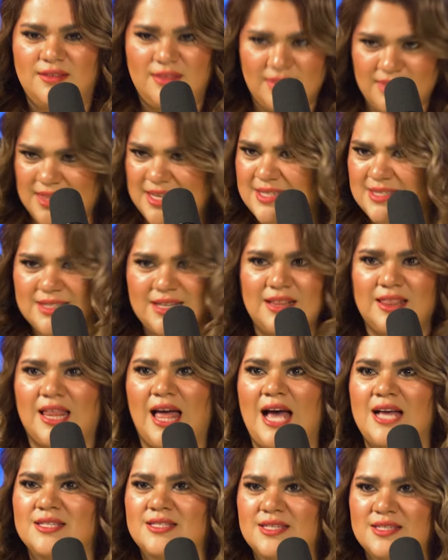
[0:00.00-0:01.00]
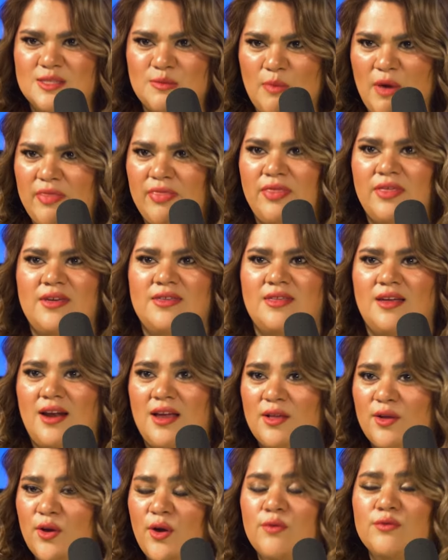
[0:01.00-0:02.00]
these classes monthly that
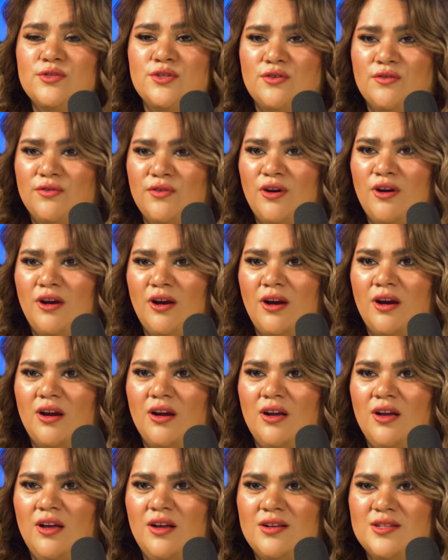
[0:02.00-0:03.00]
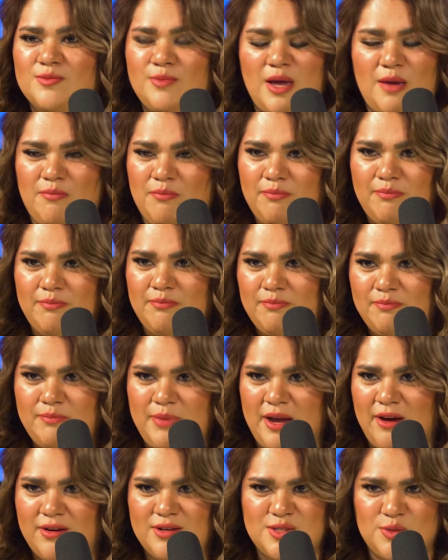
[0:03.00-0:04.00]
I'd go to for her because my
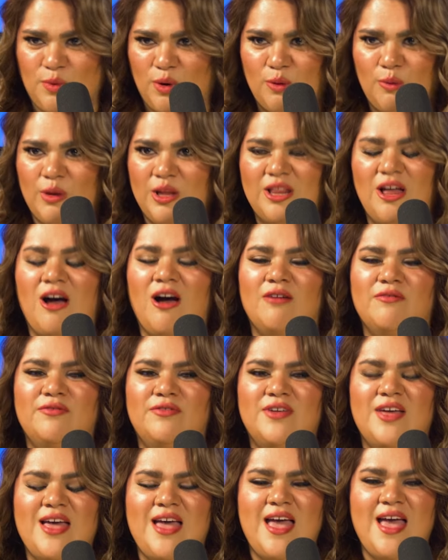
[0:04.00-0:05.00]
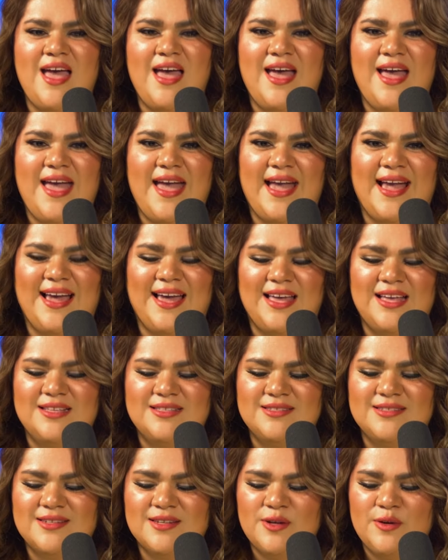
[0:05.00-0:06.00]
parents weren't well off.
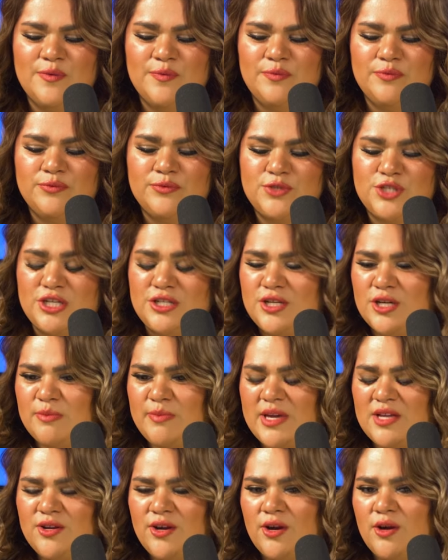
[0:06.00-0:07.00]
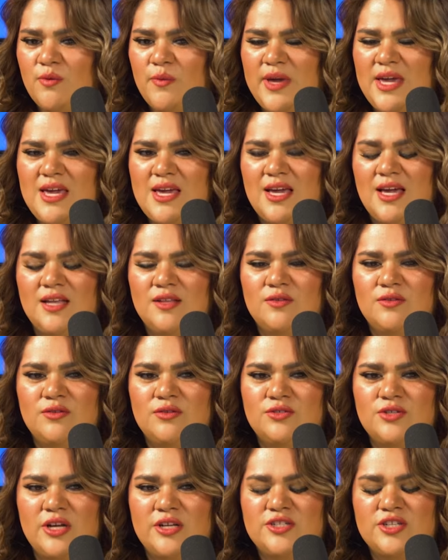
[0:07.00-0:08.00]
And she took me under her wing and
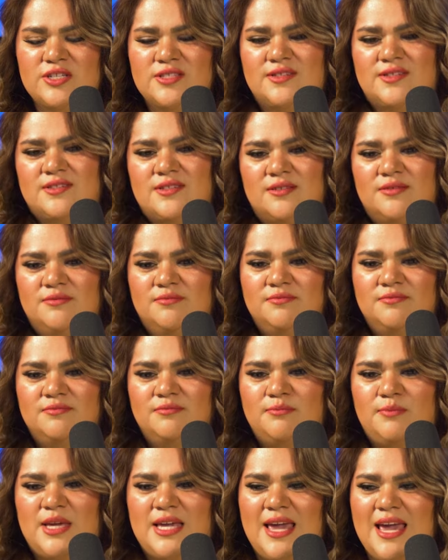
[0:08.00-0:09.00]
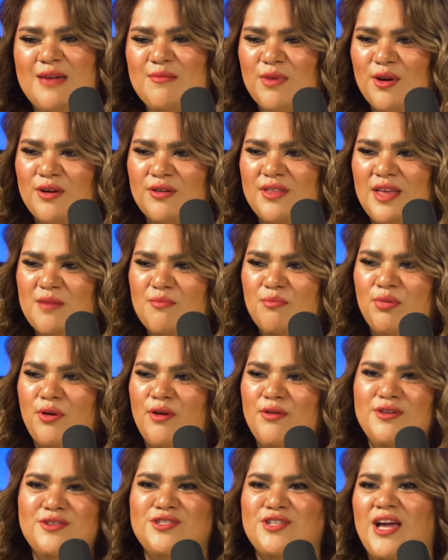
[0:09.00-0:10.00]
I just became her like
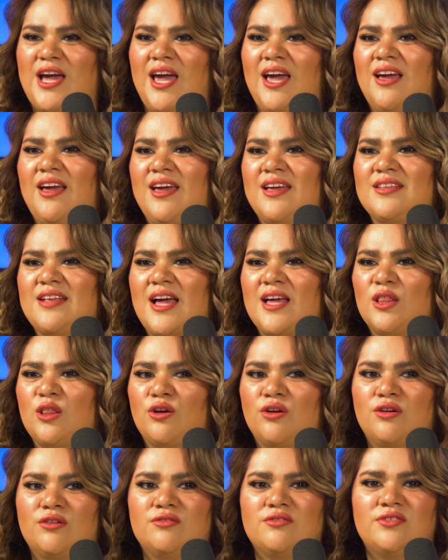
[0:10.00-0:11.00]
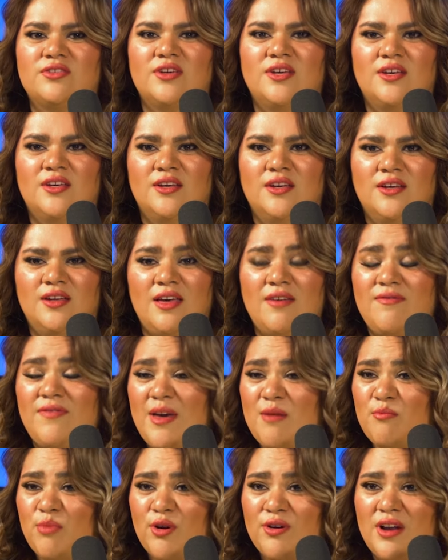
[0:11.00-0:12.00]
protege. And I learned
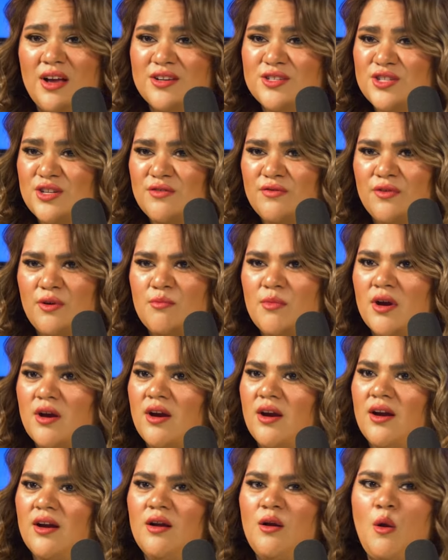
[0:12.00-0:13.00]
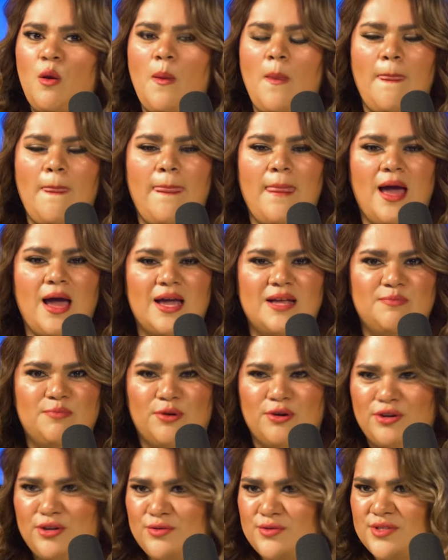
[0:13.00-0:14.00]
event production from her. I'd
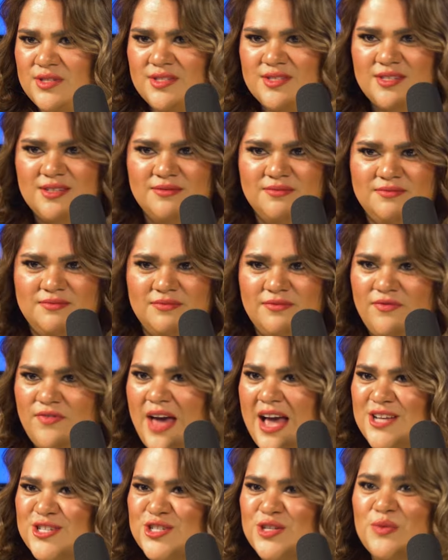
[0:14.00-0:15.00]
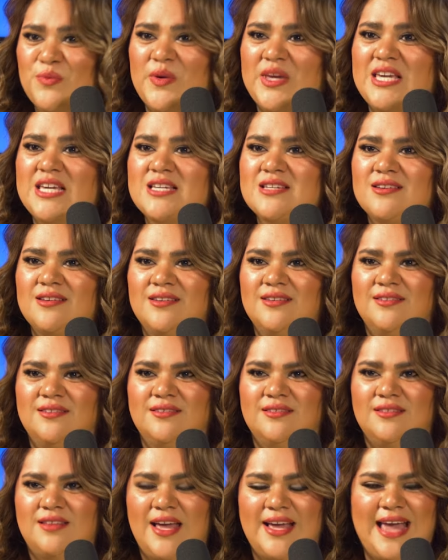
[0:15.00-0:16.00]
produce Fashion Week.
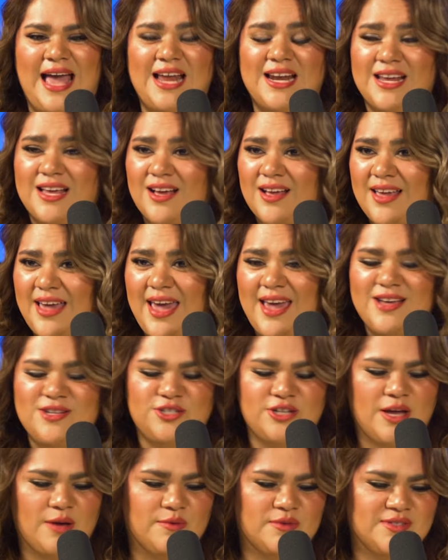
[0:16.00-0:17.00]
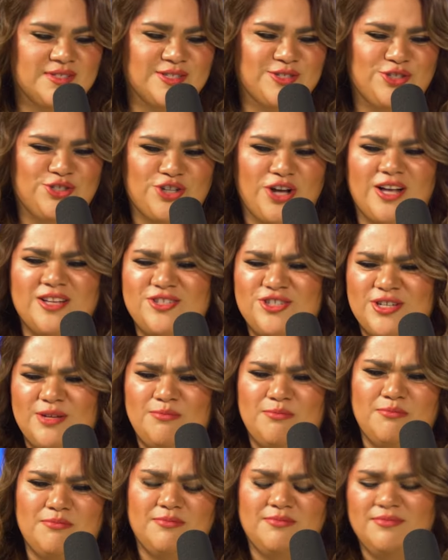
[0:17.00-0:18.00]
Like at a young age, I was a judge
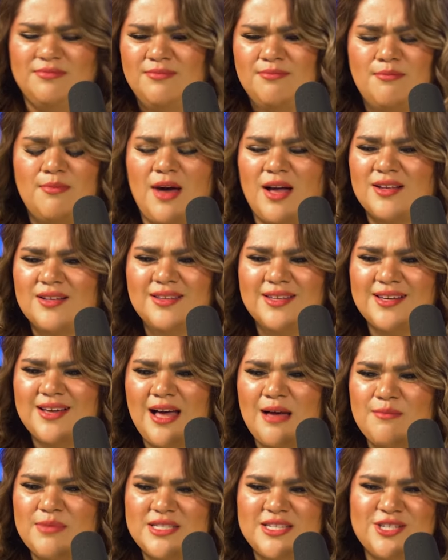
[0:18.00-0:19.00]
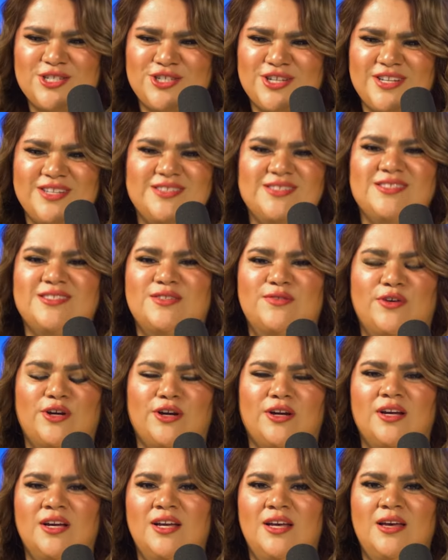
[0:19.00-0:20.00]
at modeling competitions
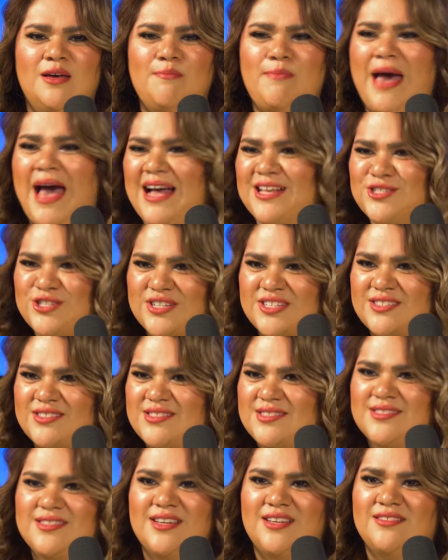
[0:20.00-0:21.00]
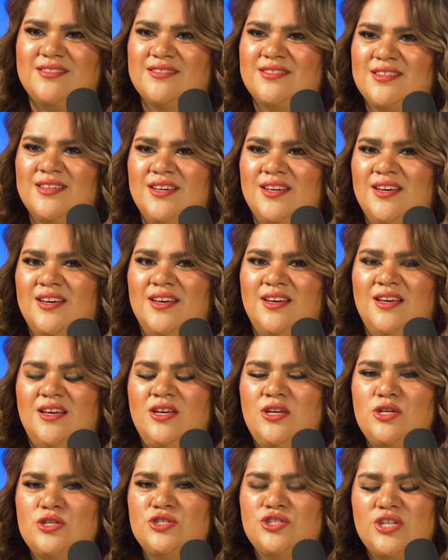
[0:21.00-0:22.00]
for pageants. And
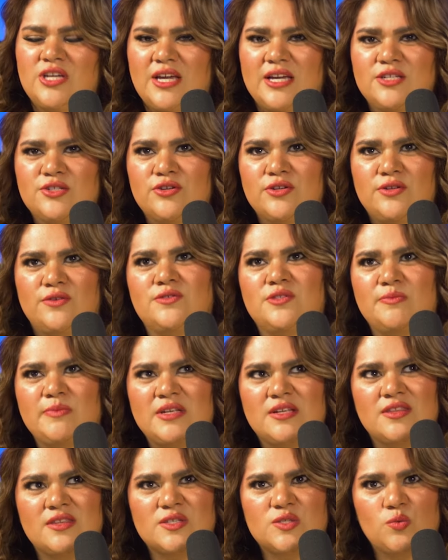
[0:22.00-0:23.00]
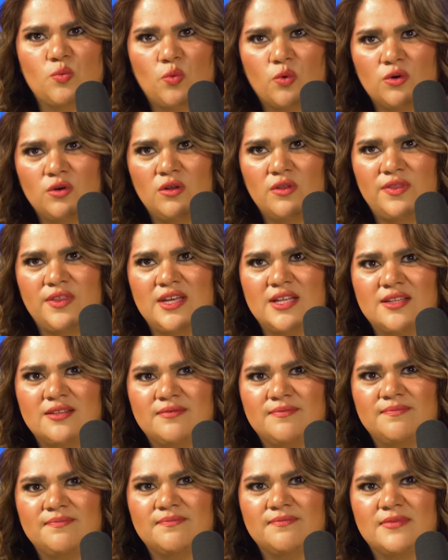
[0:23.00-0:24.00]
she introduced me to this world that
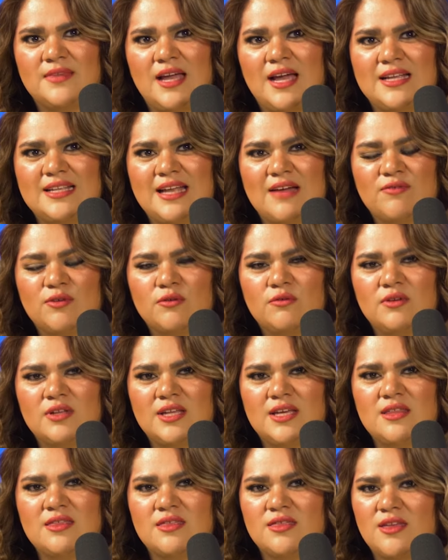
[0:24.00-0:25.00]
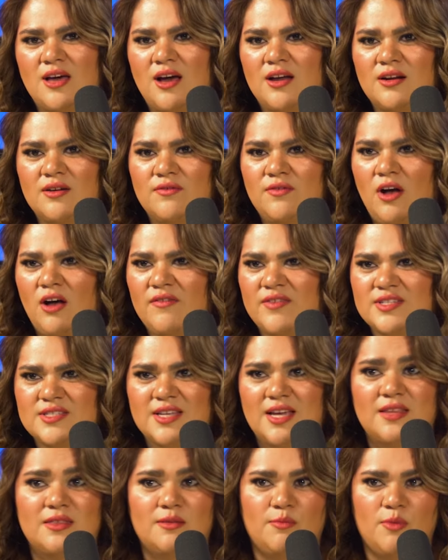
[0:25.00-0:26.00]
I never really thought of,
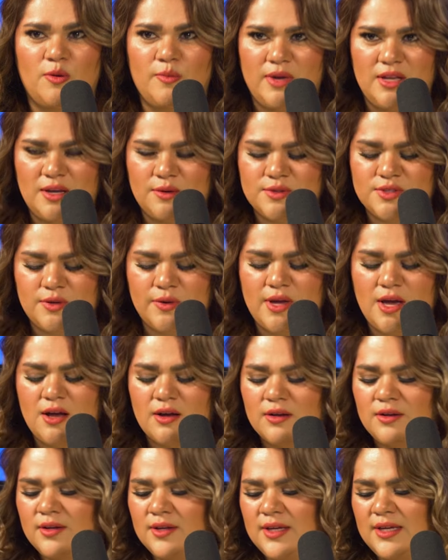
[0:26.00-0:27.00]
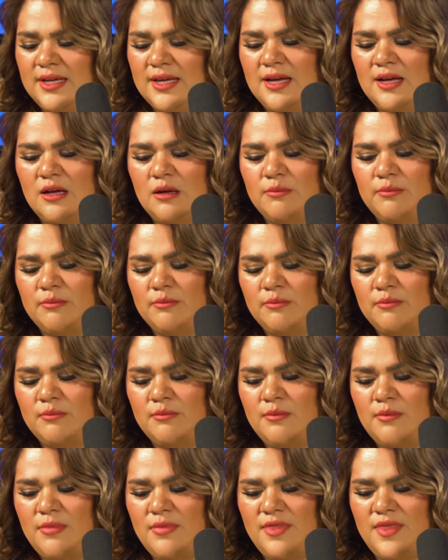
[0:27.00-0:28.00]
obviously, at the moment. I was so young, um,
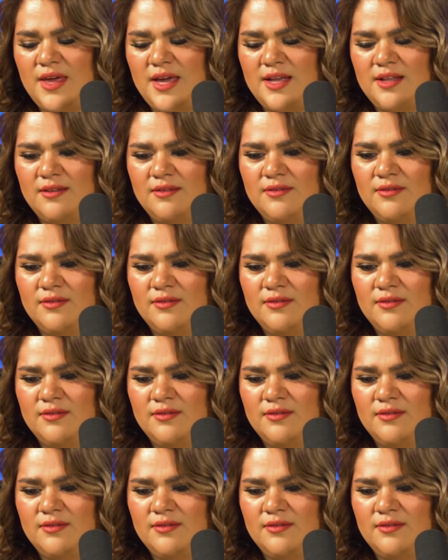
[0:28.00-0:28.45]
that